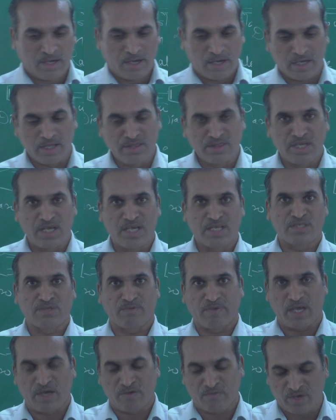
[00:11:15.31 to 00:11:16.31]
In this
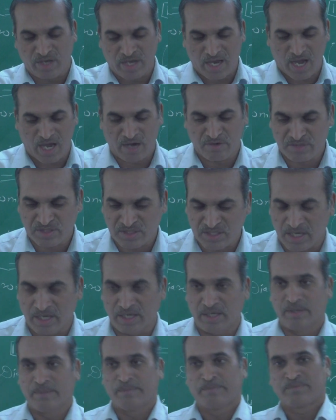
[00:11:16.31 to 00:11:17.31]
way we have
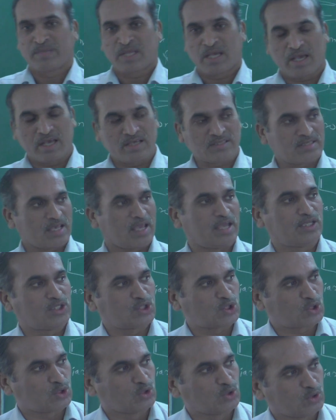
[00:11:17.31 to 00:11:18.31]
seen
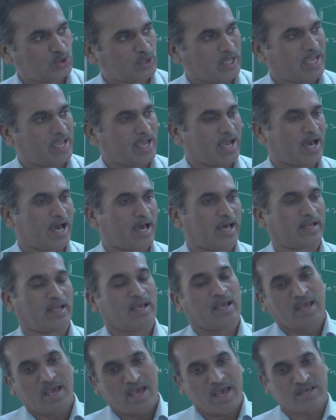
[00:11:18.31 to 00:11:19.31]
SN2
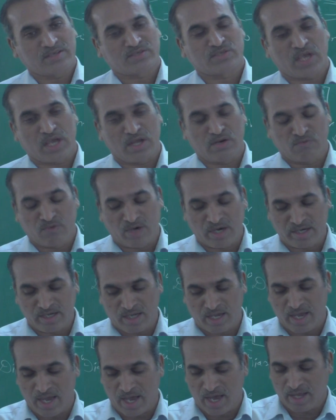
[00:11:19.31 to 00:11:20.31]
AR,
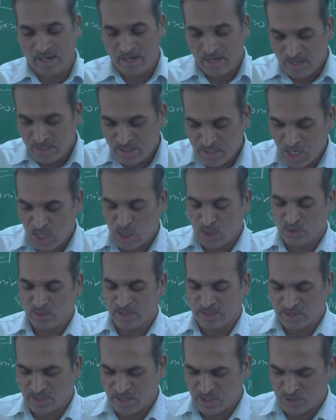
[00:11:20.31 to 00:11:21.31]
SN1 AR. Now
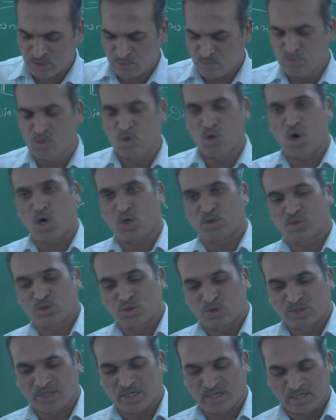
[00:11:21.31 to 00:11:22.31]
let us move on
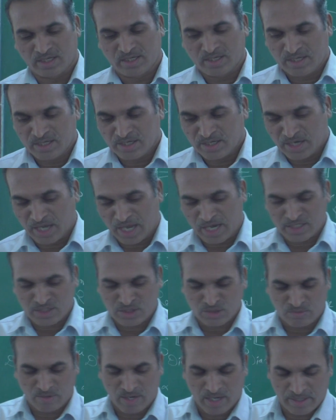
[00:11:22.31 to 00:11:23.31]
to the
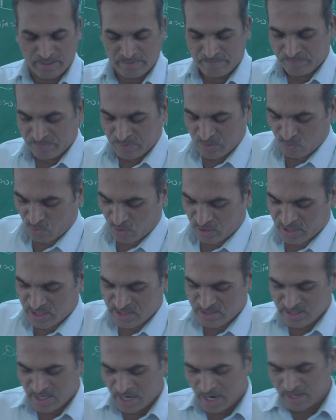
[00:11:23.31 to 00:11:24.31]
next one. What
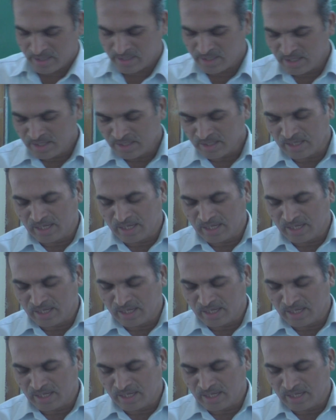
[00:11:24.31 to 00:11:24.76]
is that?